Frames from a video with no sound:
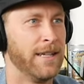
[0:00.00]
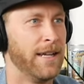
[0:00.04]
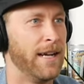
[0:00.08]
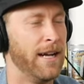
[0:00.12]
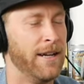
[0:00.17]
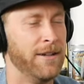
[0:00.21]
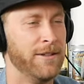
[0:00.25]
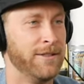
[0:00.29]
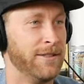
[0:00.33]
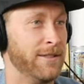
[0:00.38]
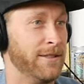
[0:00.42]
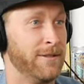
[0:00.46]

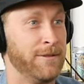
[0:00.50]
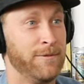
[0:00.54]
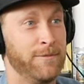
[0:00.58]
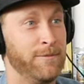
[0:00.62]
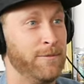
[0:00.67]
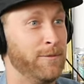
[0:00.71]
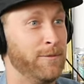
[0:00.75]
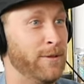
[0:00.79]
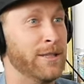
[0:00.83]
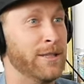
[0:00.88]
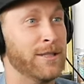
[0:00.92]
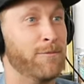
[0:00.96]
I was just,
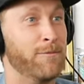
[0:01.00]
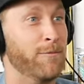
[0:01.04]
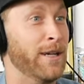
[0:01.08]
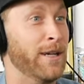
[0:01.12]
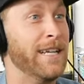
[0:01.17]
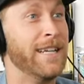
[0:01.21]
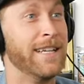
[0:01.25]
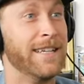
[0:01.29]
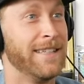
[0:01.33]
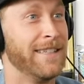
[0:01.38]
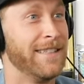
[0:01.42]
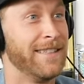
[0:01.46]
we just
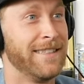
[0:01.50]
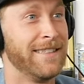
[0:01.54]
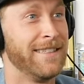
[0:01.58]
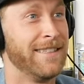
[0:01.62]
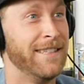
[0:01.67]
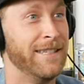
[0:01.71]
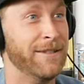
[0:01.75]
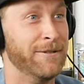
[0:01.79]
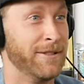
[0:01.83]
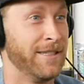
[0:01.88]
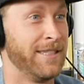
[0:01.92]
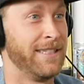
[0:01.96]
went.
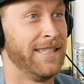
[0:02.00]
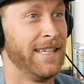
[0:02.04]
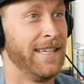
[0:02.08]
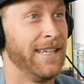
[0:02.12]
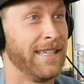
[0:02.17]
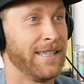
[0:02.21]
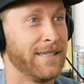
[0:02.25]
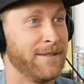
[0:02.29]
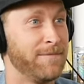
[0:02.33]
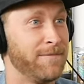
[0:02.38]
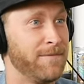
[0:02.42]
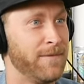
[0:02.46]
It was sick.
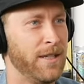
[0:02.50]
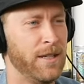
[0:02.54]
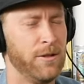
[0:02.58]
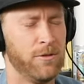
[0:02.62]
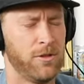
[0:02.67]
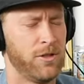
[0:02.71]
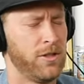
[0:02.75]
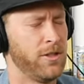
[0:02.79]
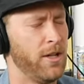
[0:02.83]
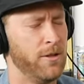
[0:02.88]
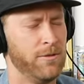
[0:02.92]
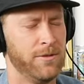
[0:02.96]
So rad. It was
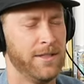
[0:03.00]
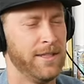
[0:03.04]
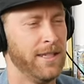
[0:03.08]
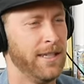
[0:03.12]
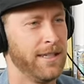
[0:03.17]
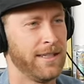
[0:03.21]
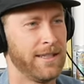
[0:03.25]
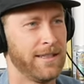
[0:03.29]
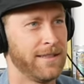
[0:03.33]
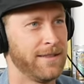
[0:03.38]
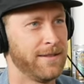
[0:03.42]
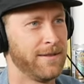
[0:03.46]
so sick.
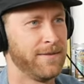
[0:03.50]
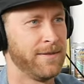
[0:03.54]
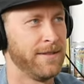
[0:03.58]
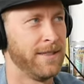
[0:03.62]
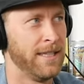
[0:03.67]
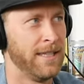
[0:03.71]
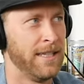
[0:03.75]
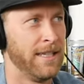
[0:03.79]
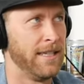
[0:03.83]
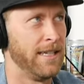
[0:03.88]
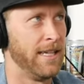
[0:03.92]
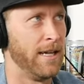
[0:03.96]

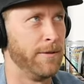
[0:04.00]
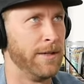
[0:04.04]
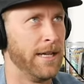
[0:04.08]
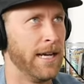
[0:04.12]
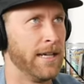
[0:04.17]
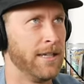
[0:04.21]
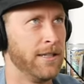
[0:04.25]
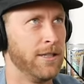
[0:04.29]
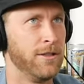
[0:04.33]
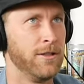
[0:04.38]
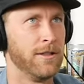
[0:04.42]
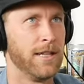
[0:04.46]
Yeah. We had
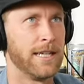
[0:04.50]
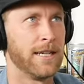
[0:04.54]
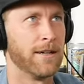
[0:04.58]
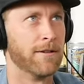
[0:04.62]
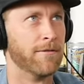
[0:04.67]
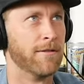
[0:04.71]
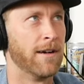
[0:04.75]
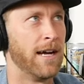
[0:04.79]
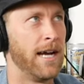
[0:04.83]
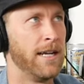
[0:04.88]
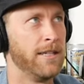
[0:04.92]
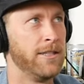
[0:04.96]
to do like a
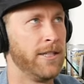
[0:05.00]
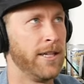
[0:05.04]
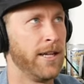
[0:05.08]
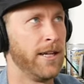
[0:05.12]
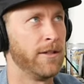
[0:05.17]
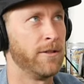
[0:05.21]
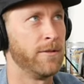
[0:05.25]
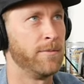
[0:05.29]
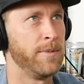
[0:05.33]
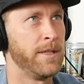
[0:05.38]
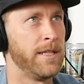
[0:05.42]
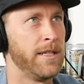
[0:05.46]
Ride
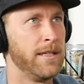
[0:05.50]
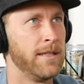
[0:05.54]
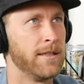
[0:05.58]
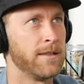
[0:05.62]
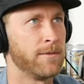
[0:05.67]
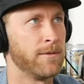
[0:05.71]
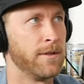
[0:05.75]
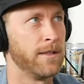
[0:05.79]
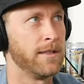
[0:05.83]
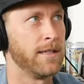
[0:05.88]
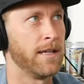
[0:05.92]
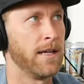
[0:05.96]
Channel piece
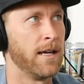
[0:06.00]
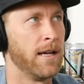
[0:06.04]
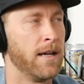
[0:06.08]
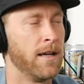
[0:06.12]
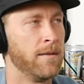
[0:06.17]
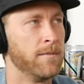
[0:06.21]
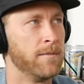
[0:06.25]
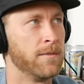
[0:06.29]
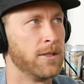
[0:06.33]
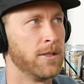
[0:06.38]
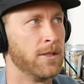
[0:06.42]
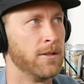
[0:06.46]
one
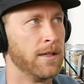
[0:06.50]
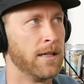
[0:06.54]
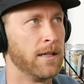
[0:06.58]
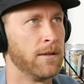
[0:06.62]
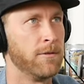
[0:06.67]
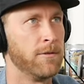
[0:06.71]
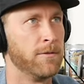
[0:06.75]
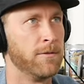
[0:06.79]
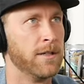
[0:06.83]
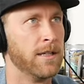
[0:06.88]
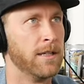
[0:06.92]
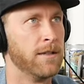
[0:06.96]
time. So like
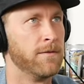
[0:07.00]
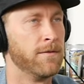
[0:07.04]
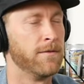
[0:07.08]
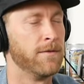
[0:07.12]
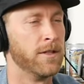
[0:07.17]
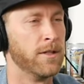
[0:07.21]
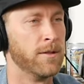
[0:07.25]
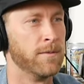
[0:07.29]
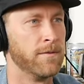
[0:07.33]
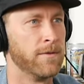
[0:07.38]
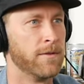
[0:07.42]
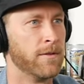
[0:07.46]
we went and
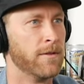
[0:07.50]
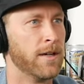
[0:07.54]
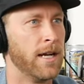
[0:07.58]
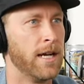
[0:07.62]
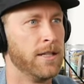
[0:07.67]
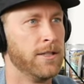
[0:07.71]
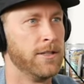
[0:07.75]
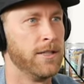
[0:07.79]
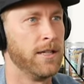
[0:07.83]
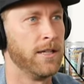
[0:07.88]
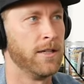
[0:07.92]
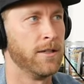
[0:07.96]
filmed for Ride
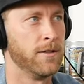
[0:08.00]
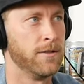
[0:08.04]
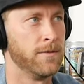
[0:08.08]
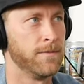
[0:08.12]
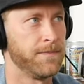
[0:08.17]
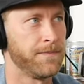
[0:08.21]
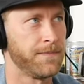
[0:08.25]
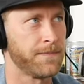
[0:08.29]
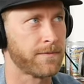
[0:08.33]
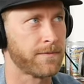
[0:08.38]
Channel,